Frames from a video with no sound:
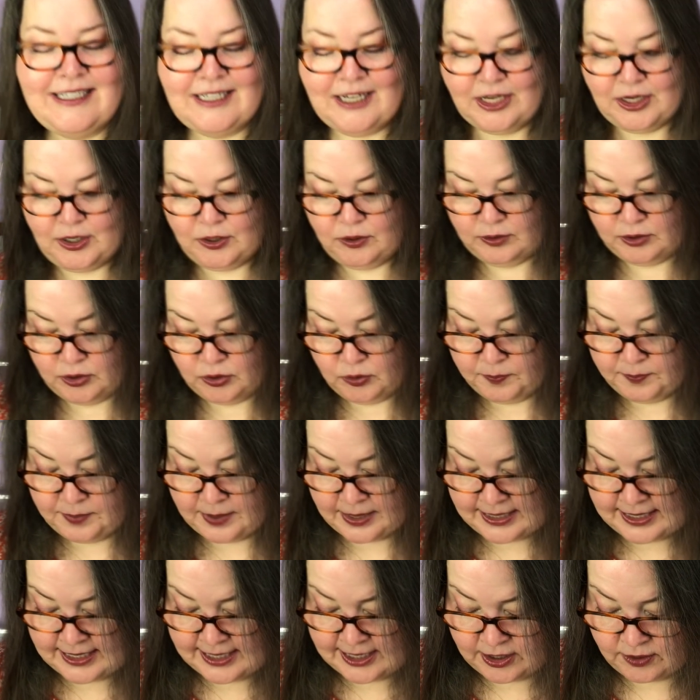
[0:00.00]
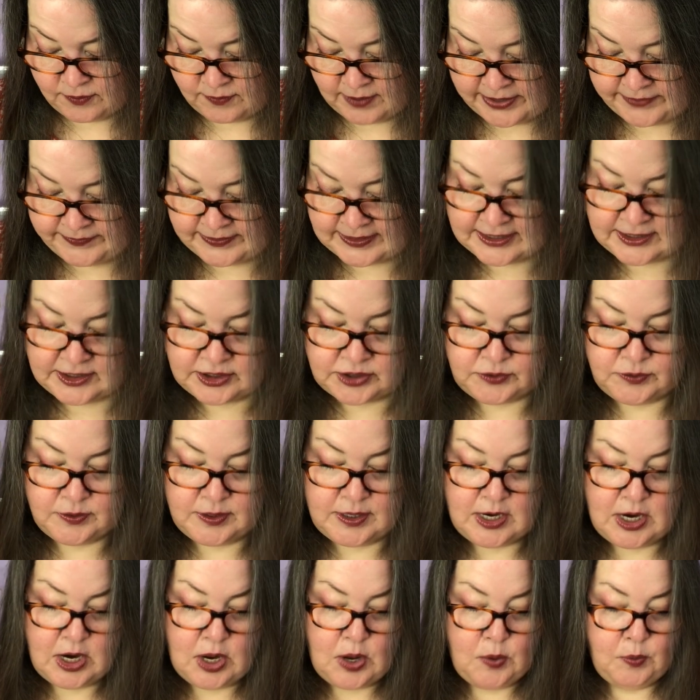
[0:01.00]
a cute little bunny engraved into
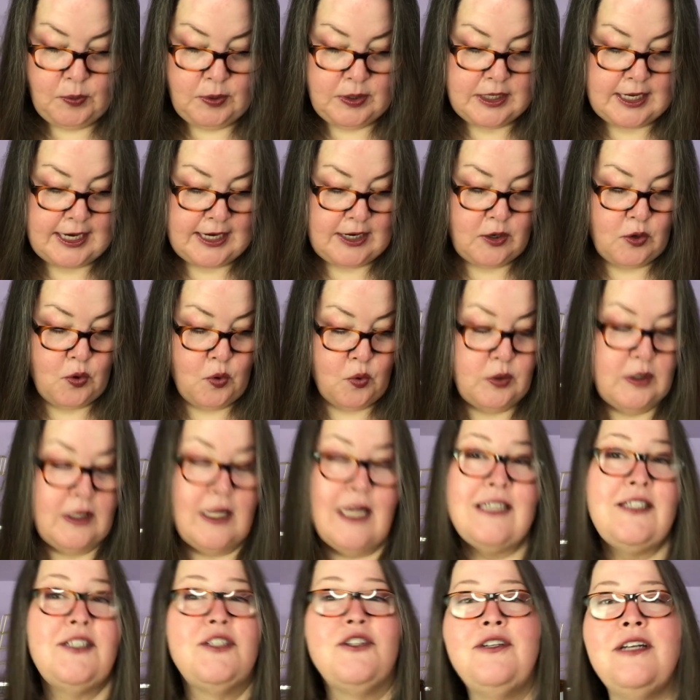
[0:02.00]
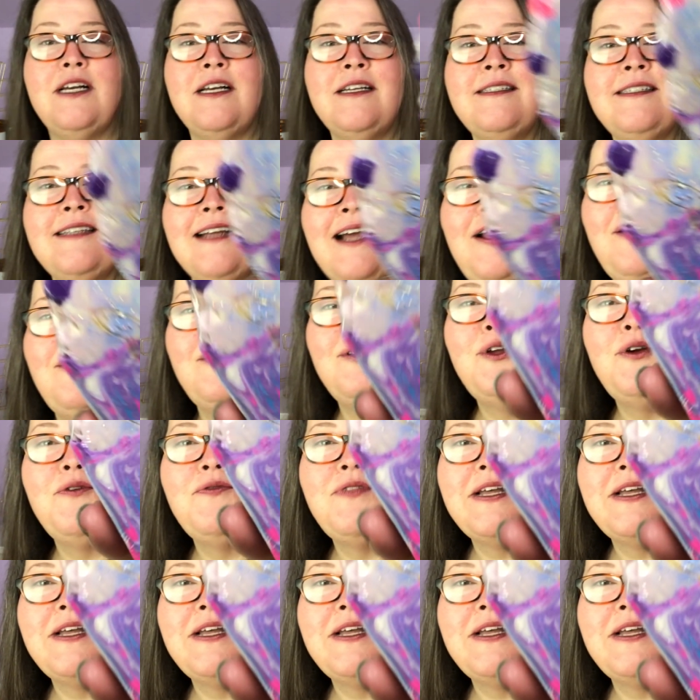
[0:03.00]
it with like gold luster dust. I don't know if